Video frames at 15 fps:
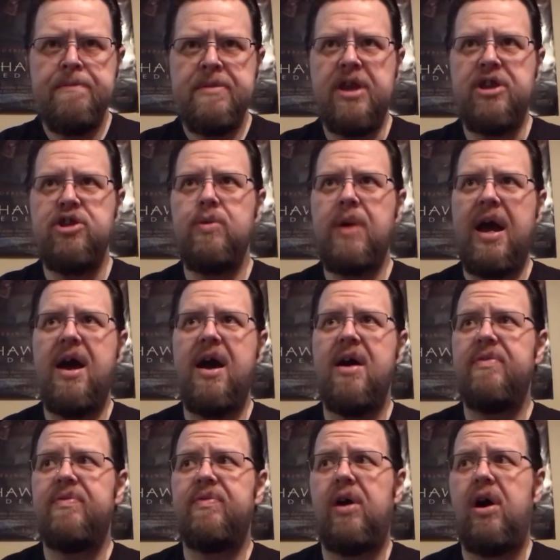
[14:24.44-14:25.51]
and you
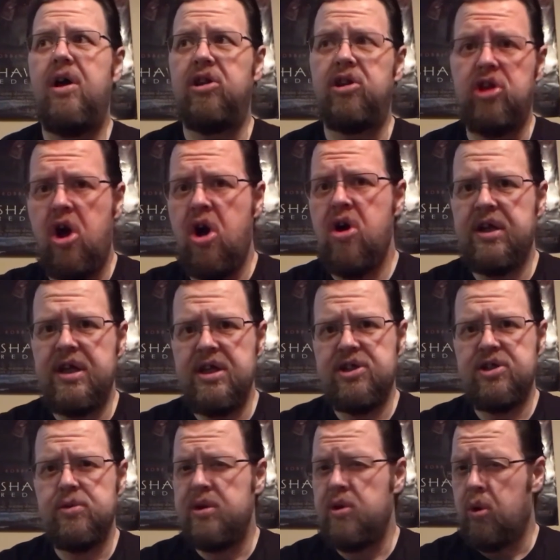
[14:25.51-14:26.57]
have a long
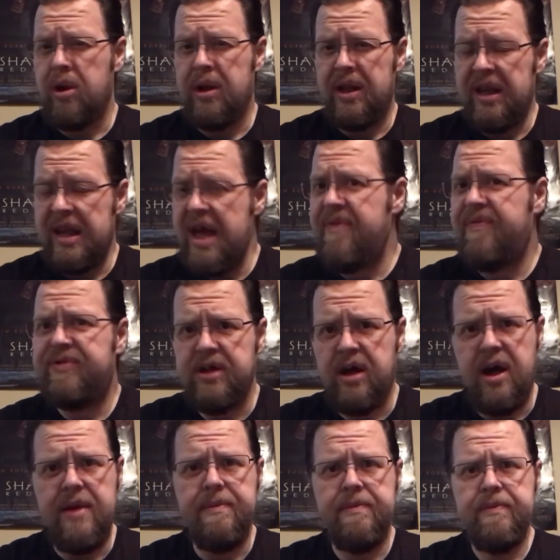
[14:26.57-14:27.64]
history or a
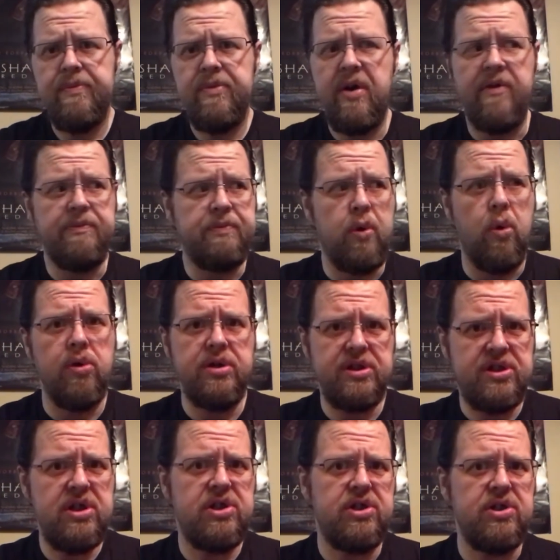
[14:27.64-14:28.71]
lifetime of poor
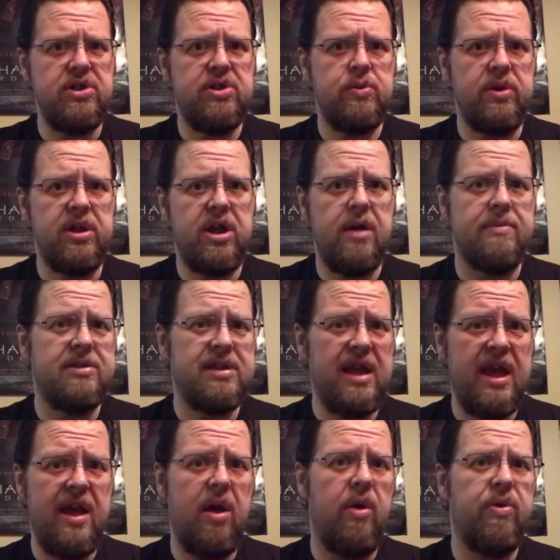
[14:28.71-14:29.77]
decisions when it comes to
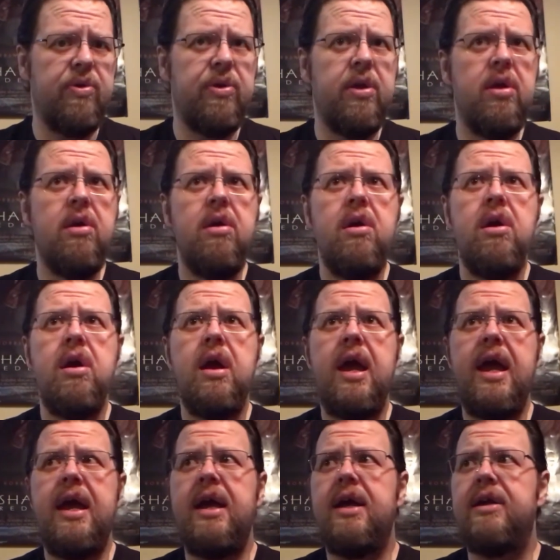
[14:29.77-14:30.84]
health
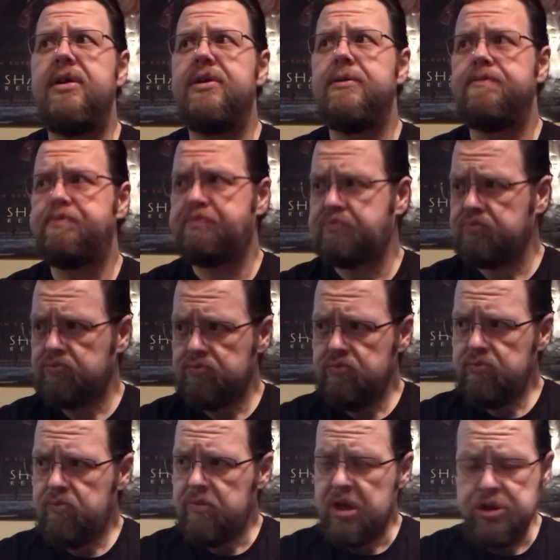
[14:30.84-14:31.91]
and
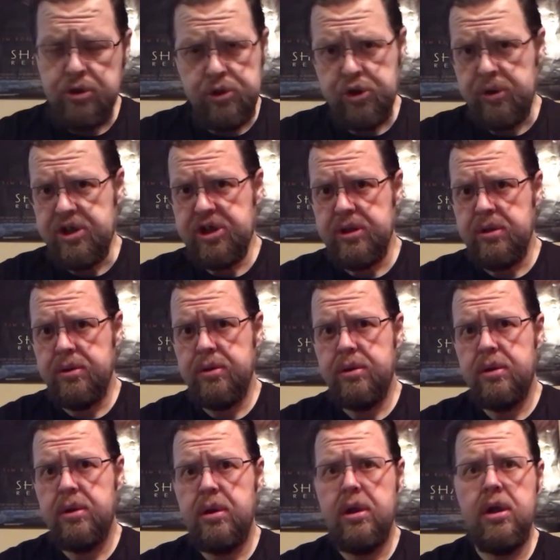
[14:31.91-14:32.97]
nutrition,
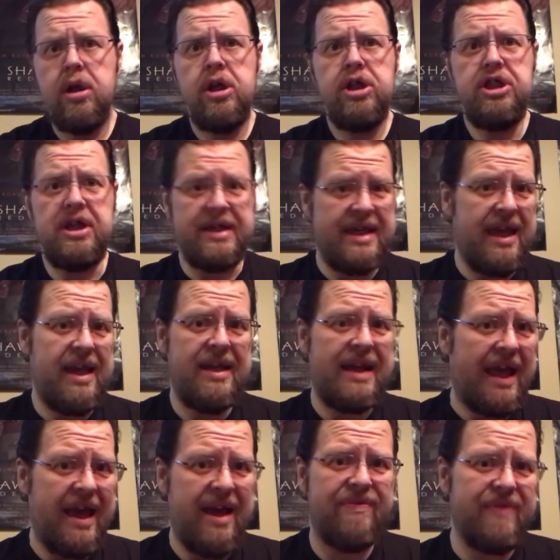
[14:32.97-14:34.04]
you can't
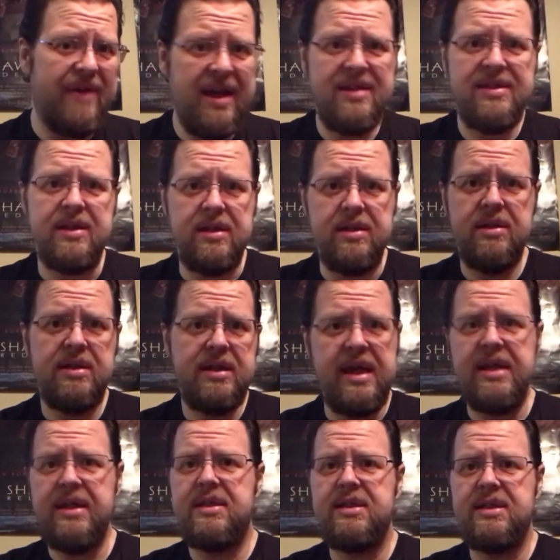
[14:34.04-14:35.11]
half-ass it to
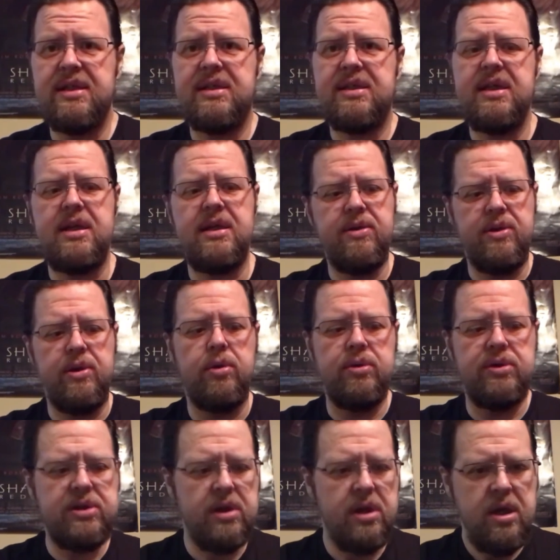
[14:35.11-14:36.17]
get it to succeed.
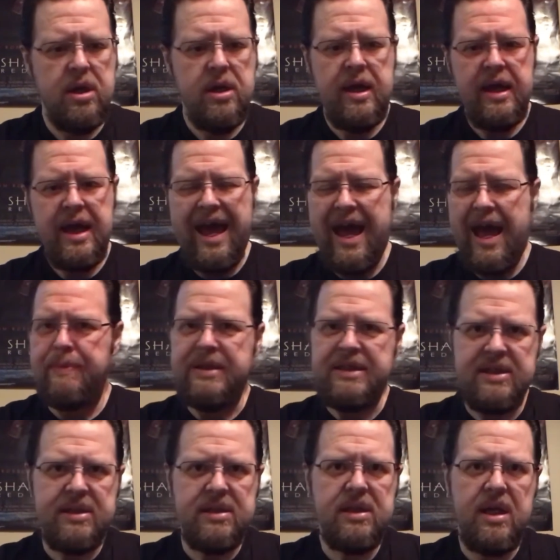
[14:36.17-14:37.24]
Those
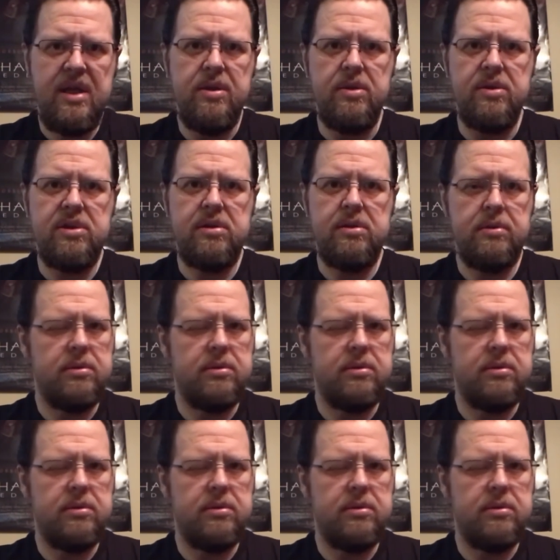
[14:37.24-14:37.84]
habits and those